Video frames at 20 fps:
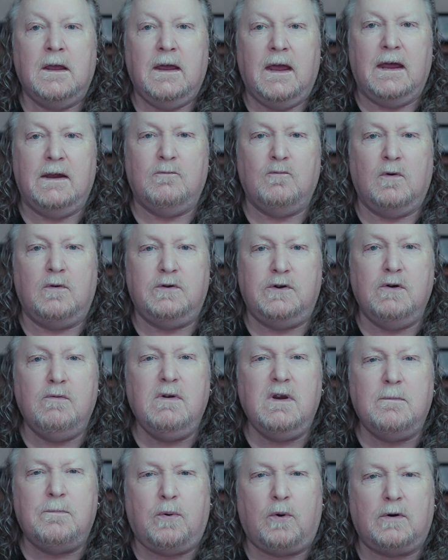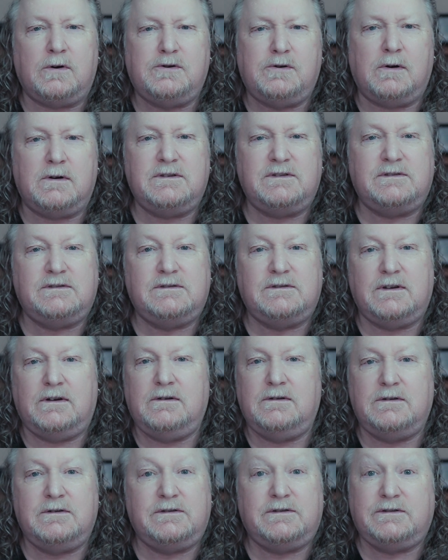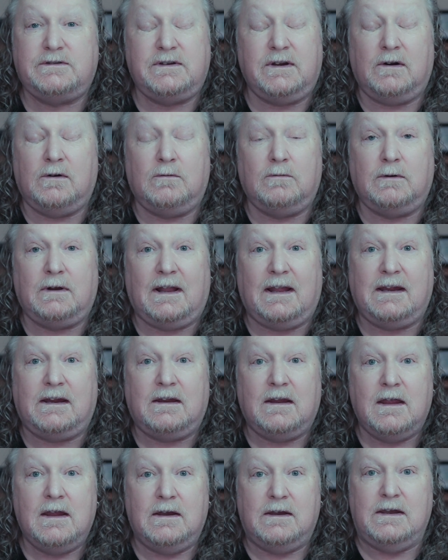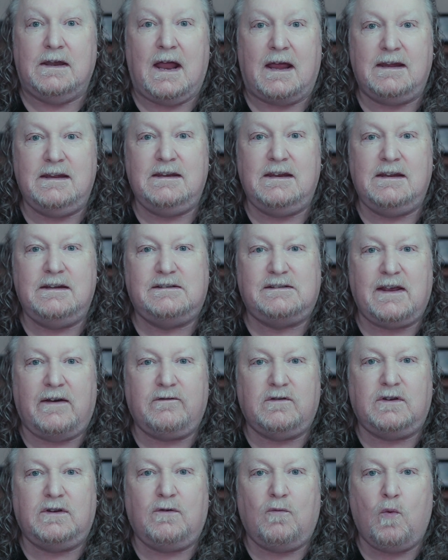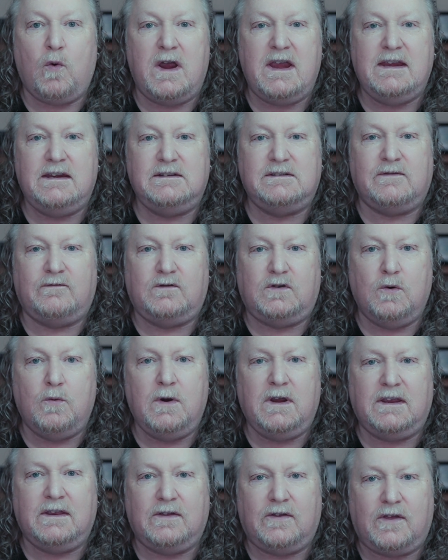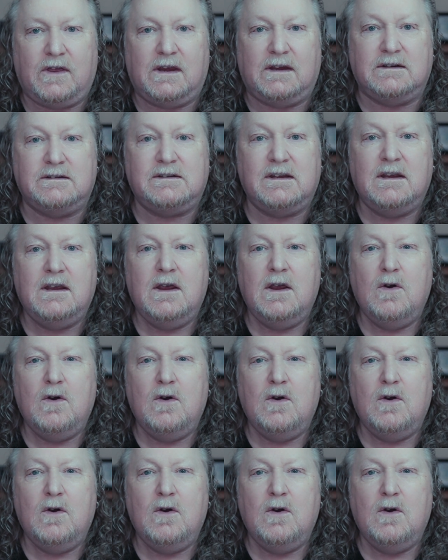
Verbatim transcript: And when doing portraits, there's, you know, like 97 ways of doing things.